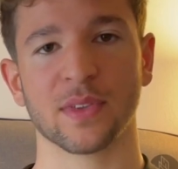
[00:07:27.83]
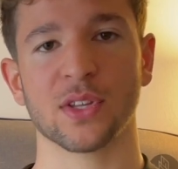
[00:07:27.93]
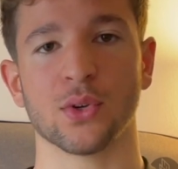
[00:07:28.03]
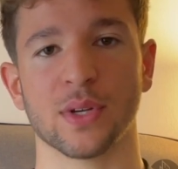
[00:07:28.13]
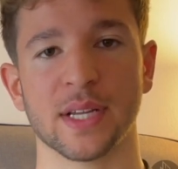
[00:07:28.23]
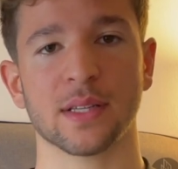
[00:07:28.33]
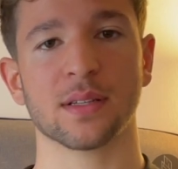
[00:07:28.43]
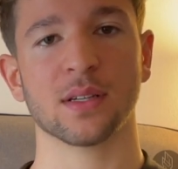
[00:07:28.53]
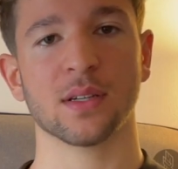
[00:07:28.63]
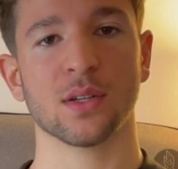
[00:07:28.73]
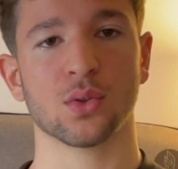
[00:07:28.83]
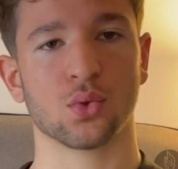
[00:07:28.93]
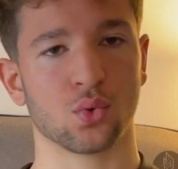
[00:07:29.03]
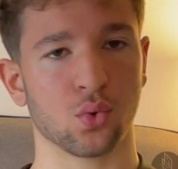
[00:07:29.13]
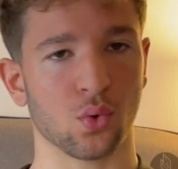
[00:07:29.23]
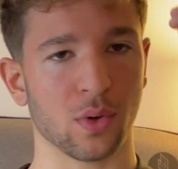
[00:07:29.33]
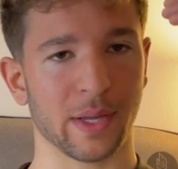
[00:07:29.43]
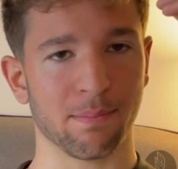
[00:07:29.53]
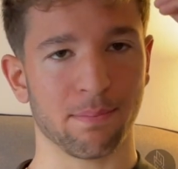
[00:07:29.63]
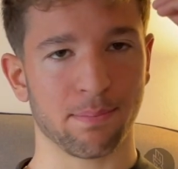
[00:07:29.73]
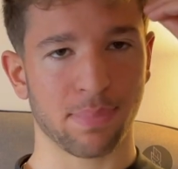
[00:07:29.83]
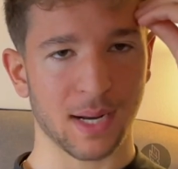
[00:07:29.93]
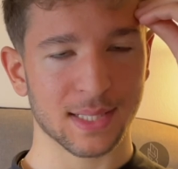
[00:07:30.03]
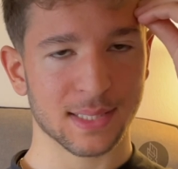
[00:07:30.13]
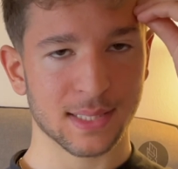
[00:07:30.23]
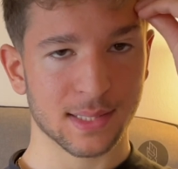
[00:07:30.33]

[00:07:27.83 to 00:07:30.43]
you need to implant